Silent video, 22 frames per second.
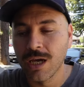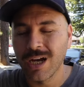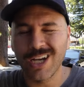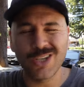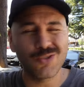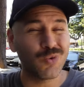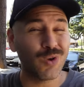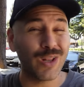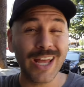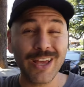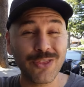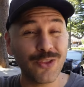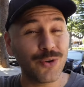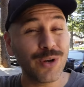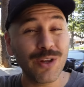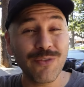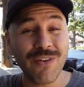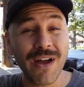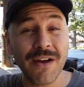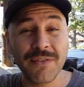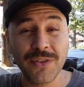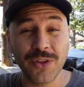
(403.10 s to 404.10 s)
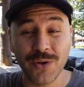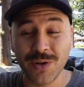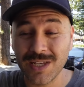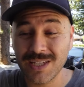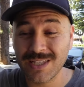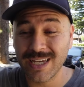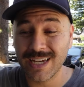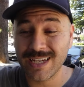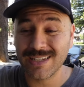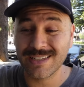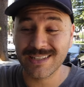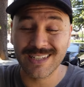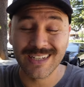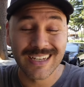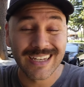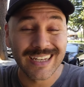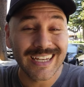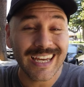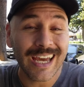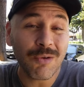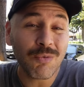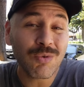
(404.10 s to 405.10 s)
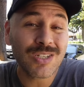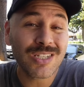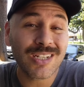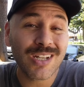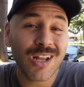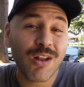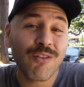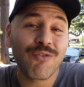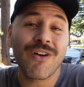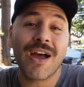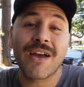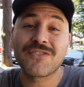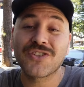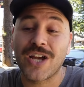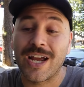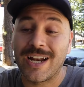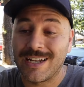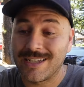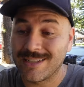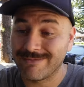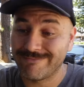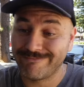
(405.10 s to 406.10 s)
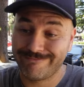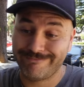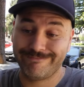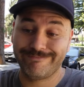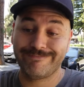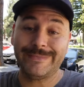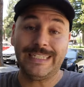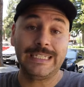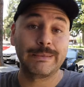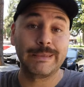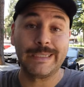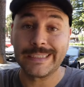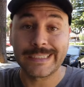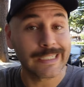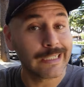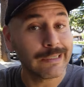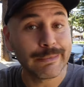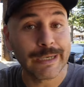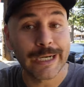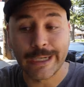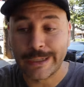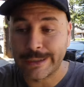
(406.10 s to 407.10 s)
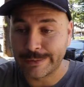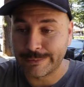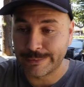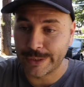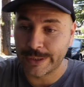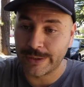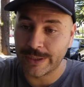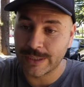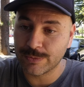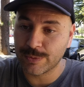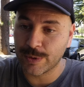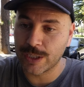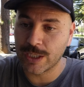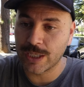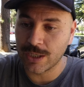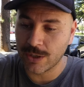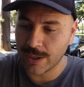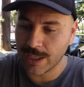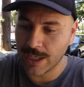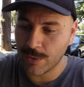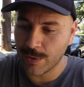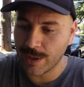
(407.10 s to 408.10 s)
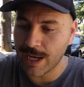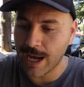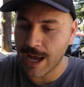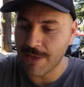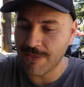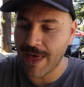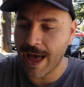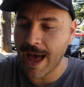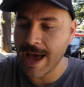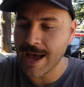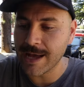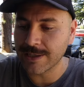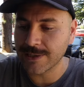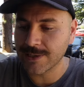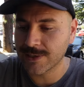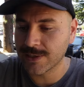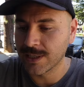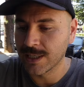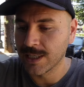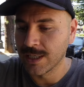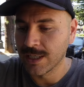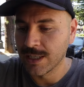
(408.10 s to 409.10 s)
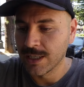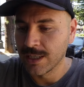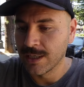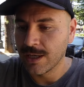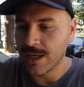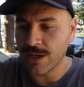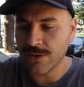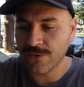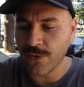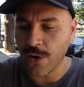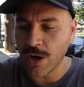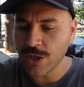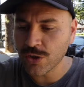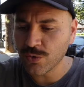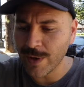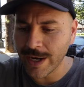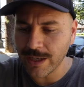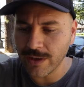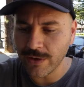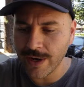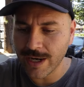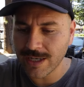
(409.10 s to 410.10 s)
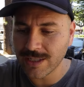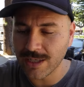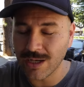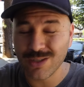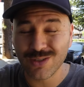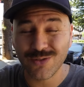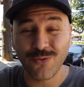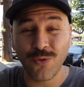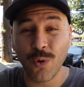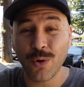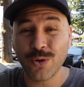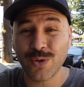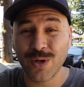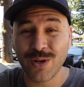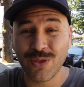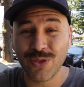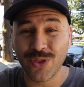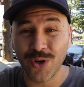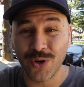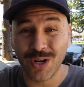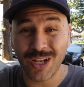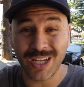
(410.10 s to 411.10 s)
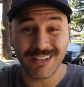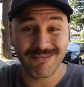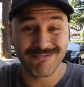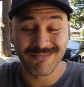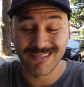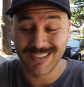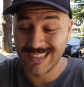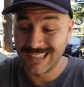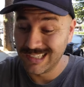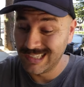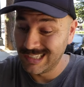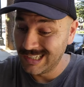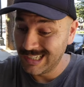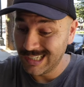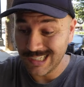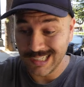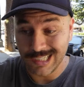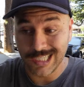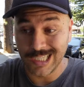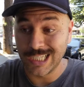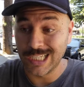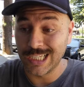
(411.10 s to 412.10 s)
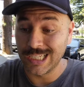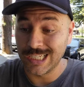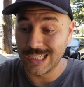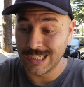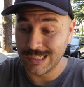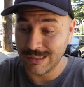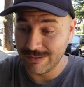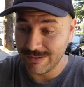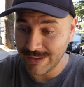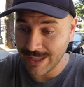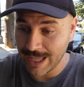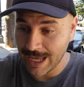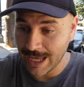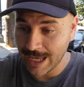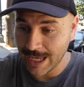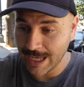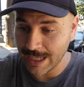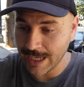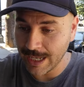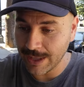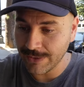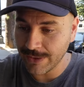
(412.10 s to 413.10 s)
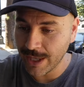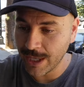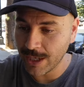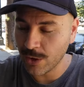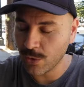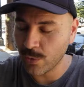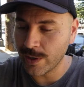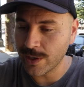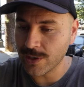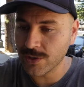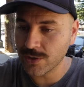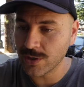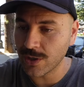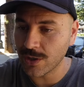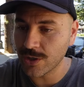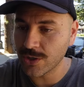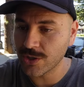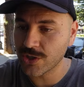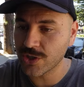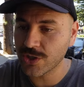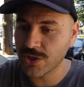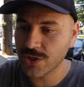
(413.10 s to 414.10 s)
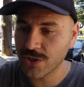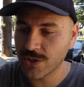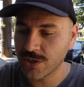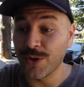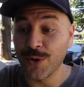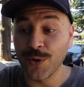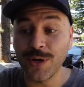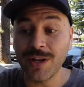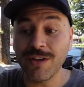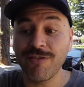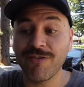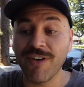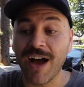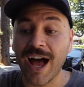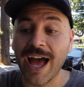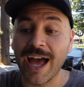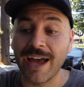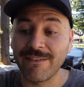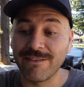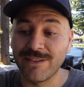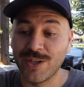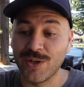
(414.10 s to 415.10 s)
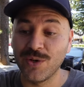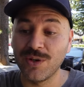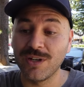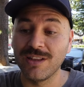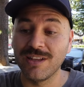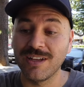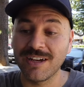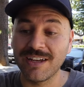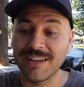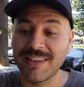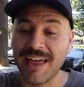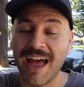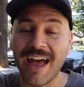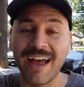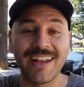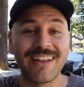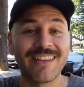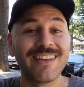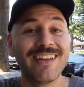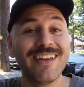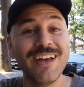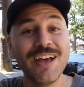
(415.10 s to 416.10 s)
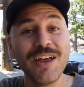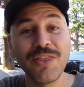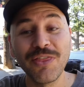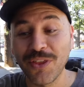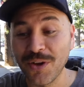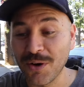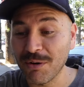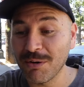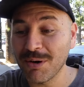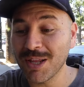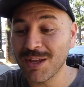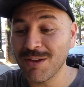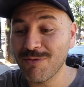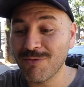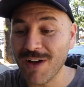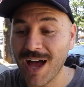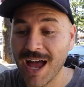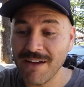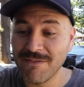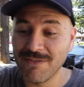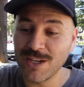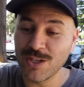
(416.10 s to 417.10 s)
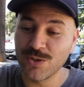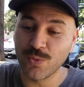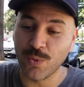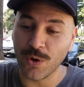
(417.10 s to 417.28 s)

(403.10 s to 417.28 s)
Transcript: because we're like 35 or 36, and we're sitting on five shinies. I mean, come on, bro. That's pretty good. Okay, we caught that. As far as regular XLs, 430. Love that. And then a quick search. 35, dude. Look at that. 35. These